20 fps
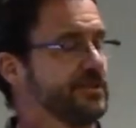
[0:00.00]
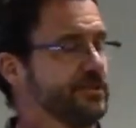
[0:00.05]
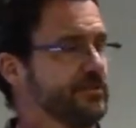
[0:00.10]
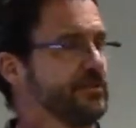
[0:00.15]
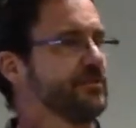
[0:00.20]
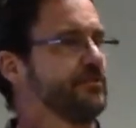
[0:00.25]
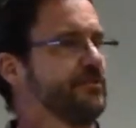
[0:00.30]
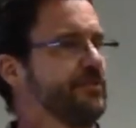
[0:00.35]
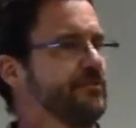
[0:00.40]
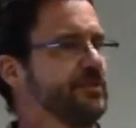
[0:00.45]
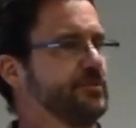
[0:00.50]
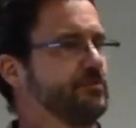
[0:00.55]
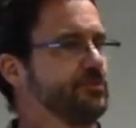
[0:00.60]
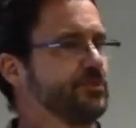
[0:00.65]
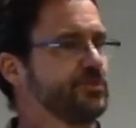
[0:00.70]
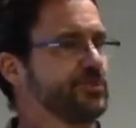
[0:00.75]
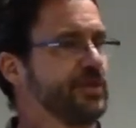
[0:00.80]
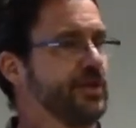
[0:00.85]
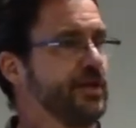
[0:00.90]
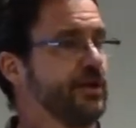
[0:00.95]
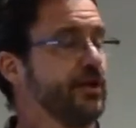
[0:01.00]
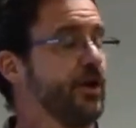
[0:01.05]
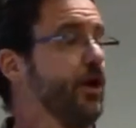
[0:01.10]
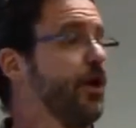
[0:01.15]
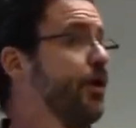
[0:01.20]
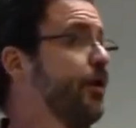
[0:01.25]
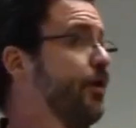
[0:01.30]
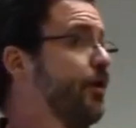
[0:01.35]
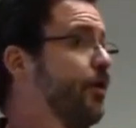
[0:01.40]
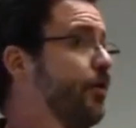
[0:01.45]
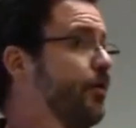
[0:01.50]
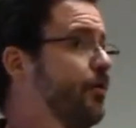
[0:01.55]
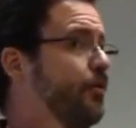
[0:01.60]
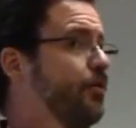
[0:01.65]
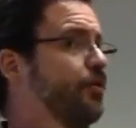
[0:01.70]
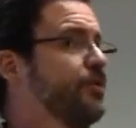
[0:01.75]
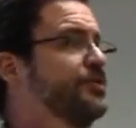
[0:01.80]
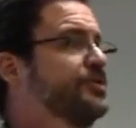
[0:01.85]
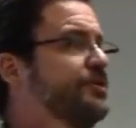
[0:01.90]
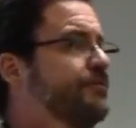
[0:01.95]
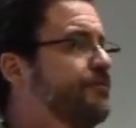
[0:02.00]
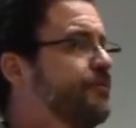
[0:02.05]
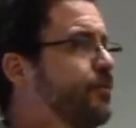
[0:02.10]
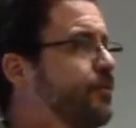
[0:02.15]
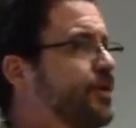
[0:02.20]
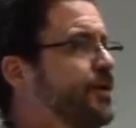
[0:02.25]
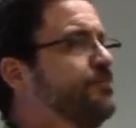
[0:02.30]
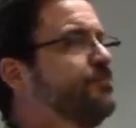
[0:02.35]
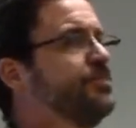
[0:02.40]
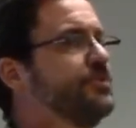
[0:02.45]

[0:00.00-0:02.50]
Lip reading: Is it 50%? Or is it 40%?